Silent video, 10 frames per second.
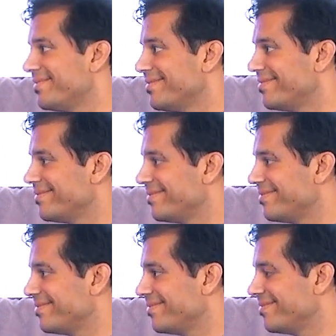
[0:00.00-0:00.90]

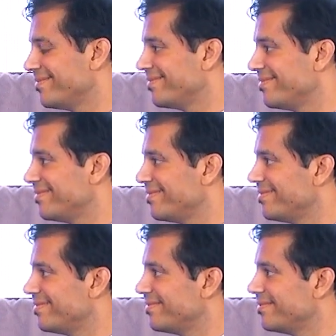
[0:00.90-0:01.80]

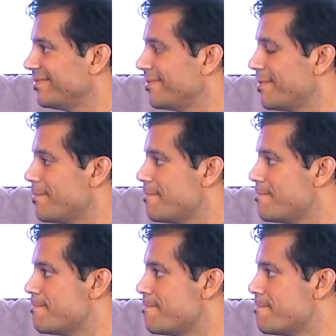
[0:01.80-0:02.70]

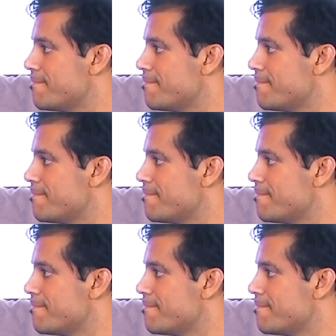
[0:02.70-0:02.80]
(not speaking)